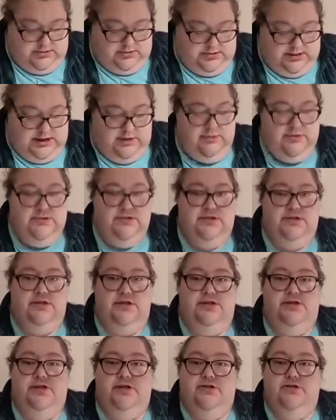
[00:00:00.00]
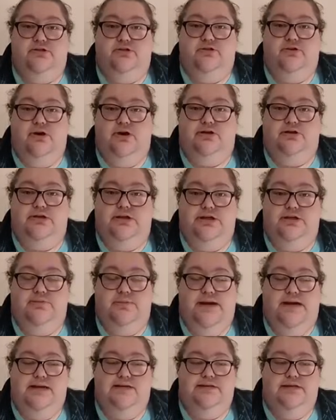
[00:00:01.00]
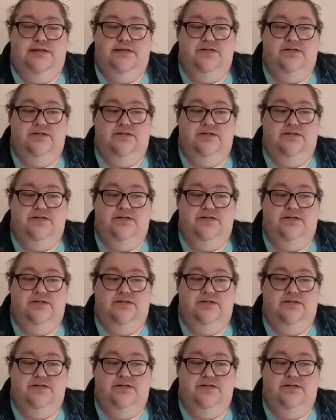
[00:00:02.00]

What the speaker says: That one's in the Just Cross Stitch magazine.